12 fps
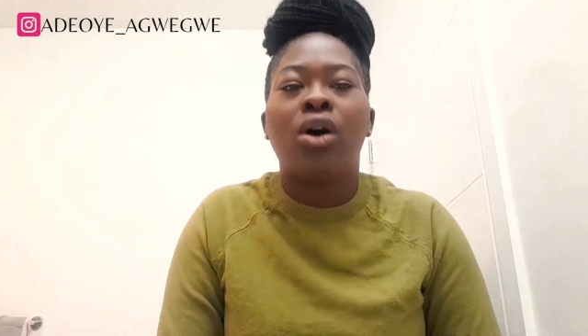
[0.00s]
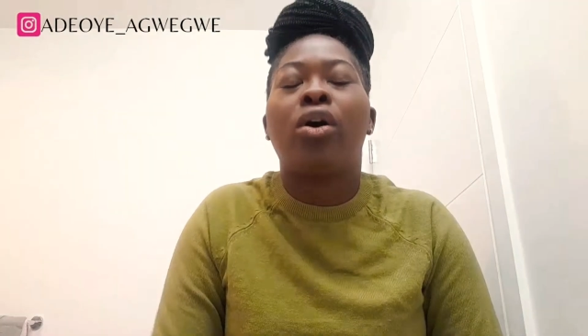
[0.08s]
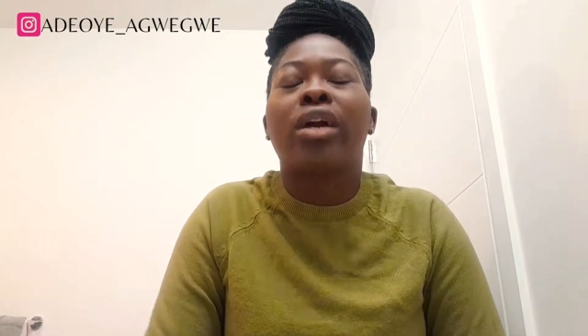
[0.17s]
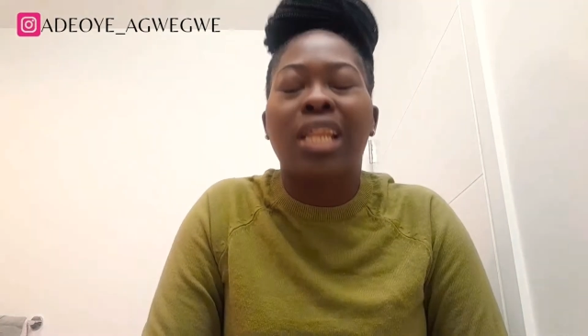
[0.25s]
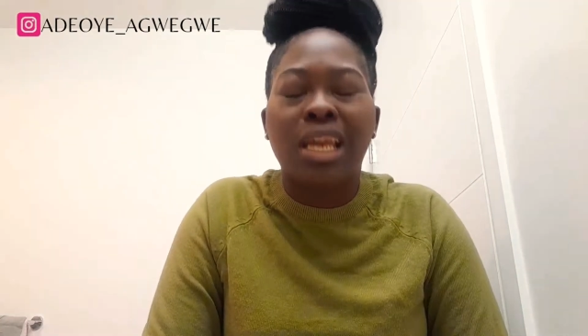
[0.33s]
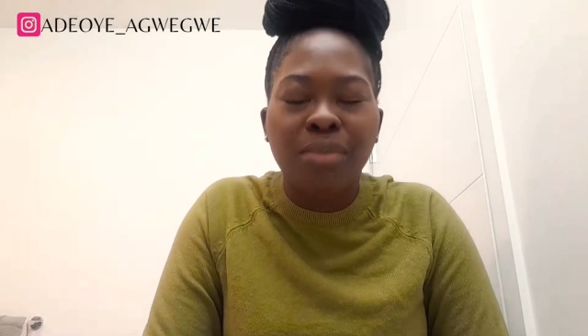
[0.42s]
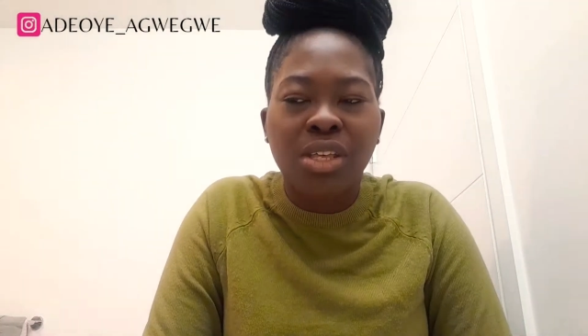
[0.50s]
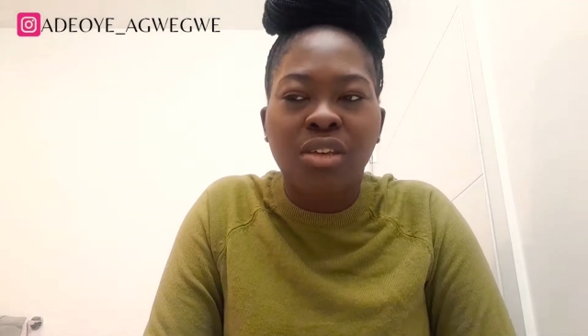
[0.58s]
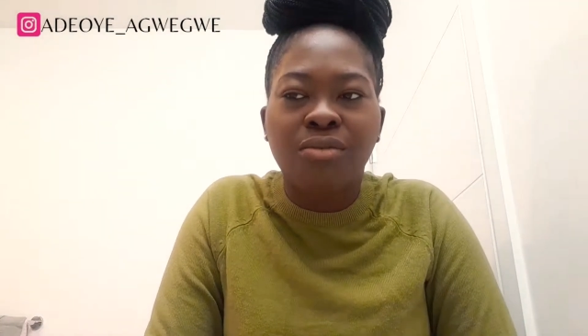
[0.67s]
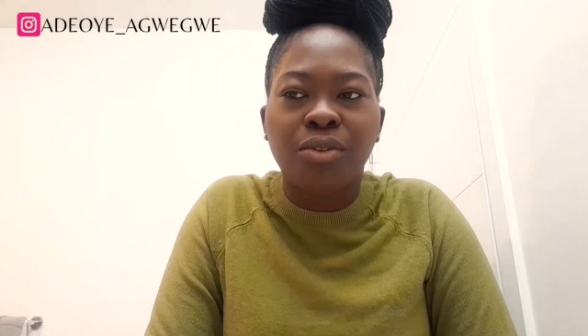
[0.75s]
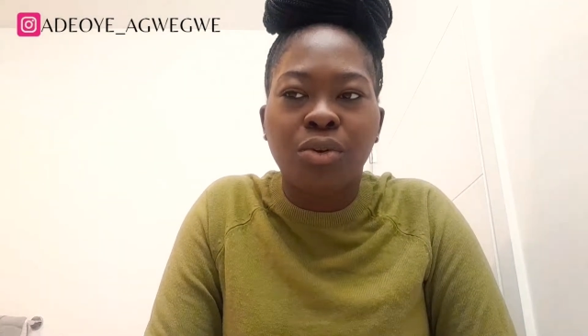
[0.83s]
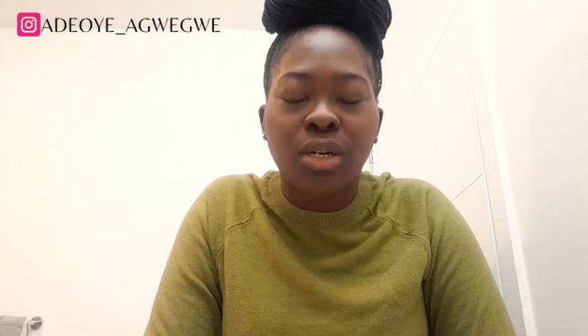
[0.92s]
Okay, let me
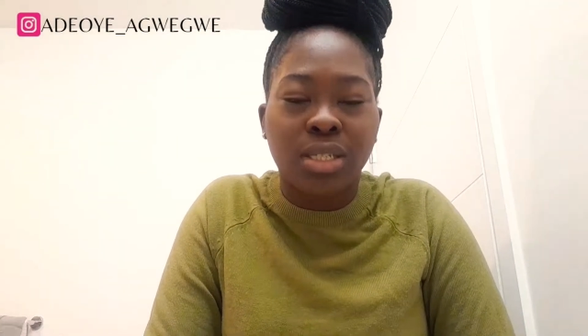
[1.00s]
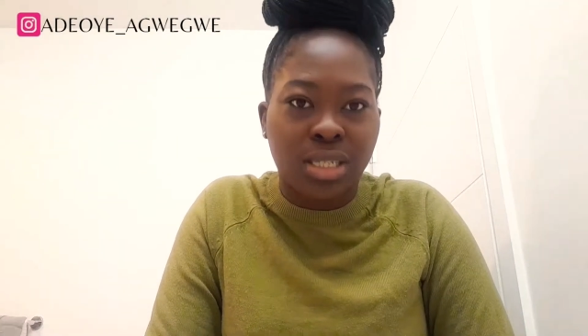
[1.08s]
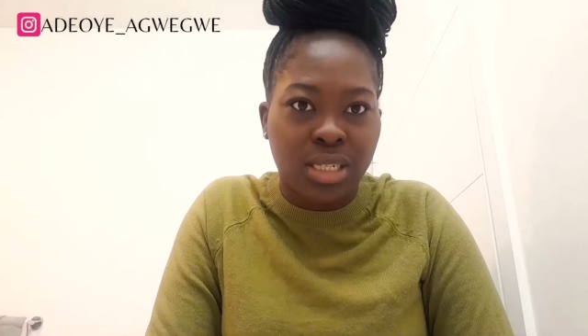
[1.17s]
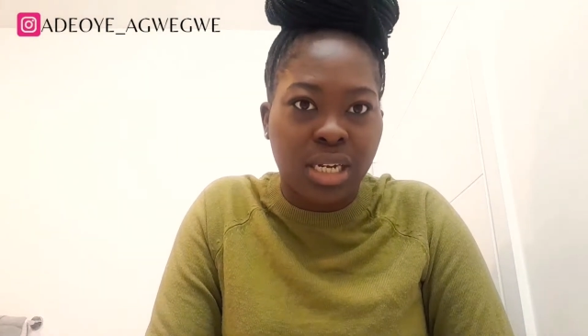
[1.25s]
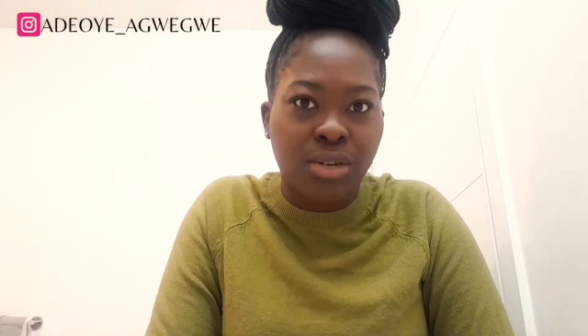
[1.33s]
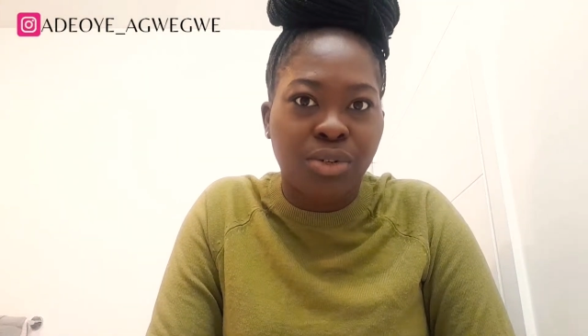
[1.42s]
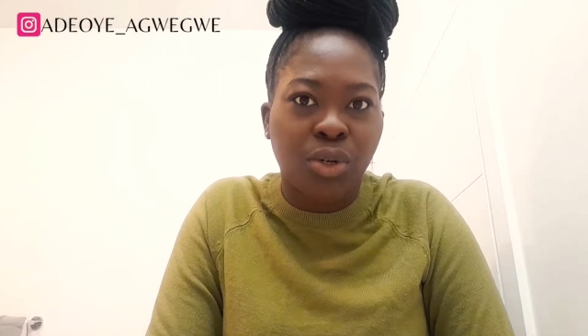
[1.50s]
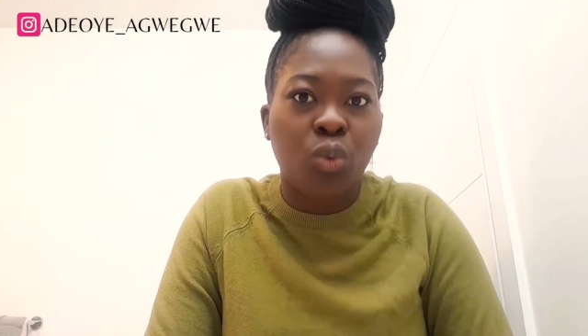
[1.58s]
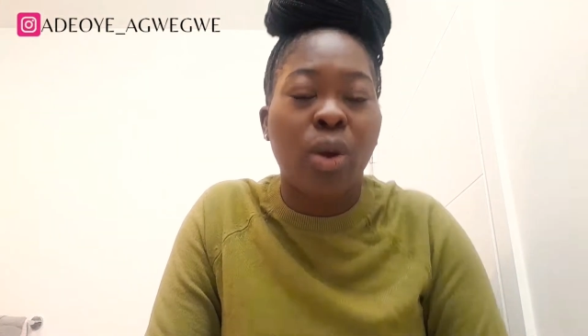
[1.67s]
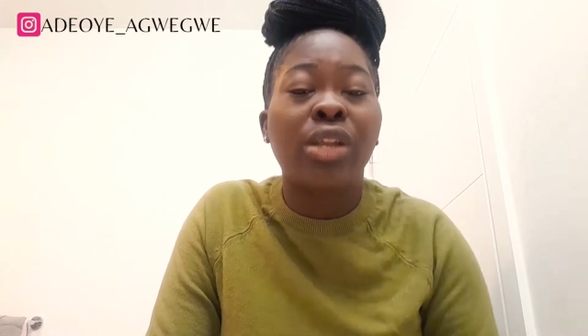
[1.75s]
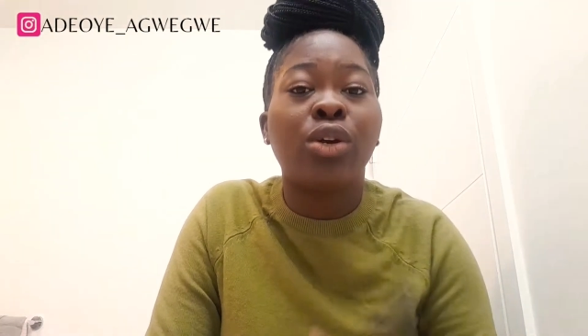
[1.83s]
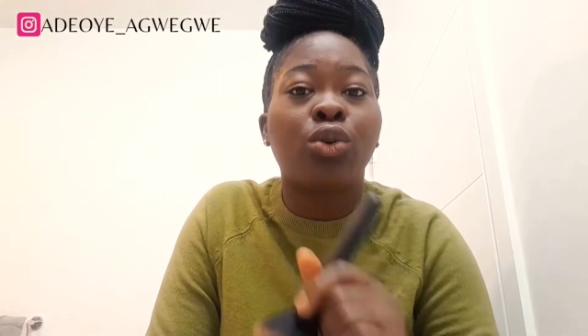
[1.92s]
give you a scenario.
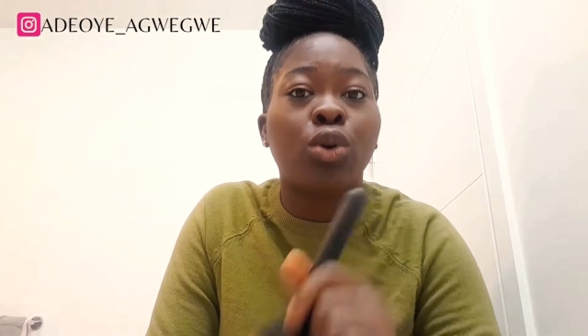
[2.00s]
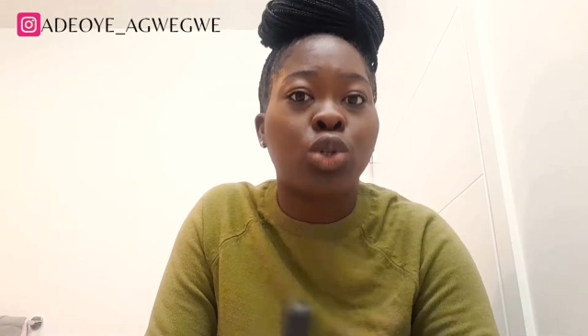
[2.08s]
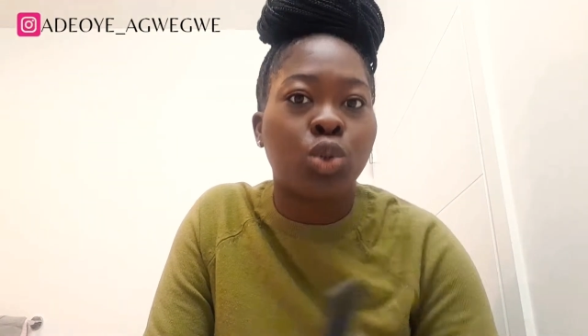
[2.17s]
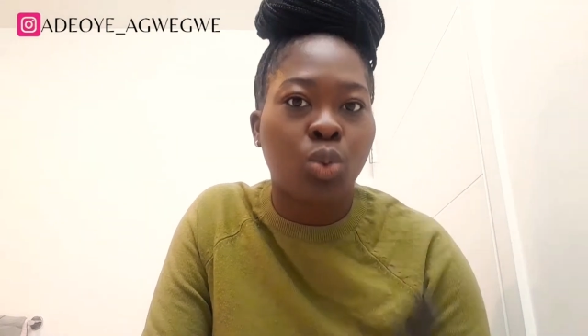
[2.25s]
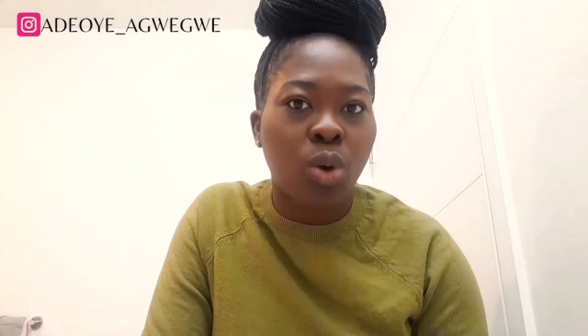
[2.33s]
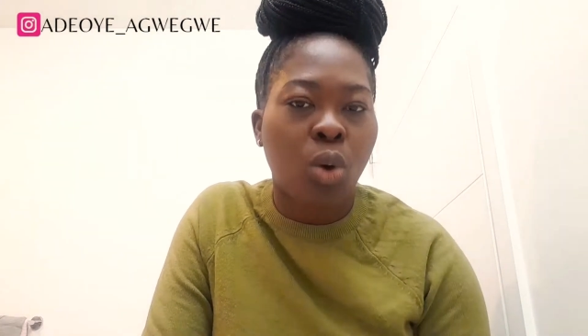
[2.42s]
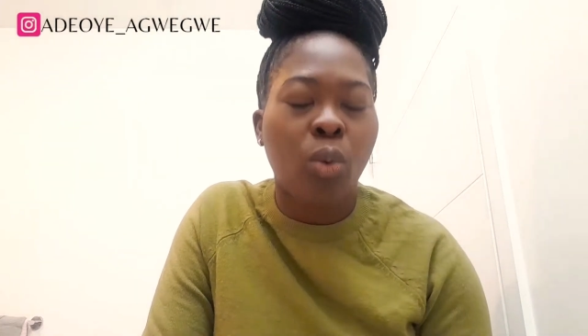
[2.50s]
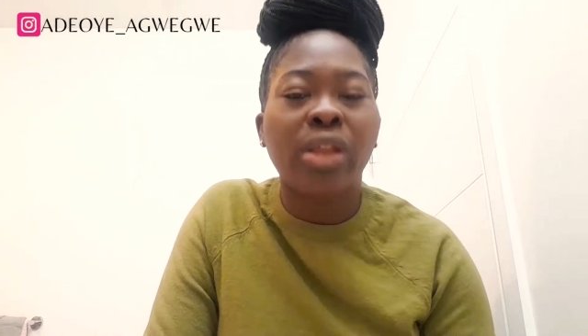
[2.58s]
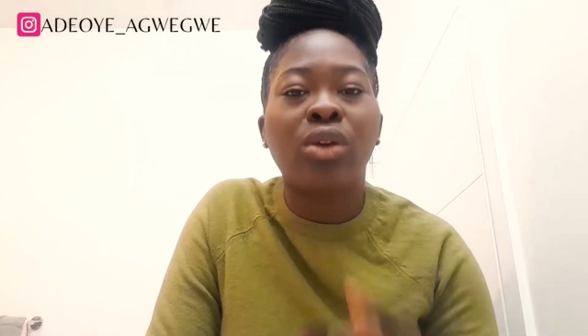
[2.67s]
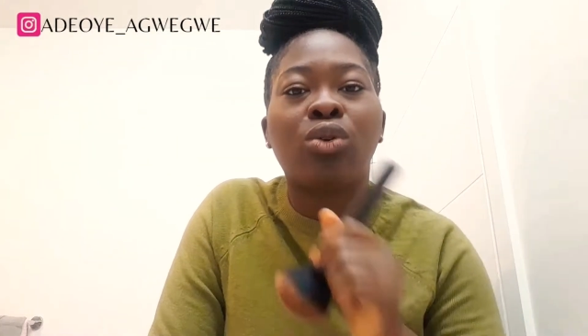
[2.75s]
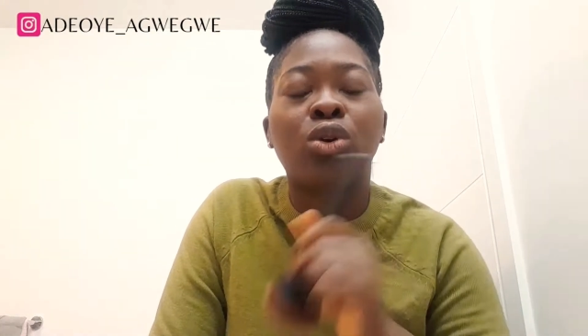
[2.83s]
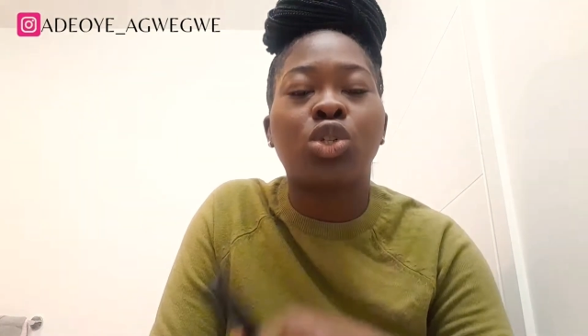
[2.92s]
When you go to work,
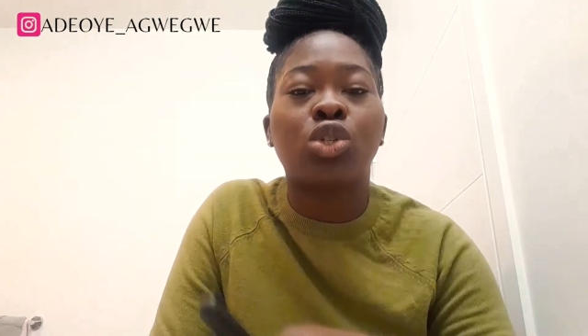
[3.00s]
when you go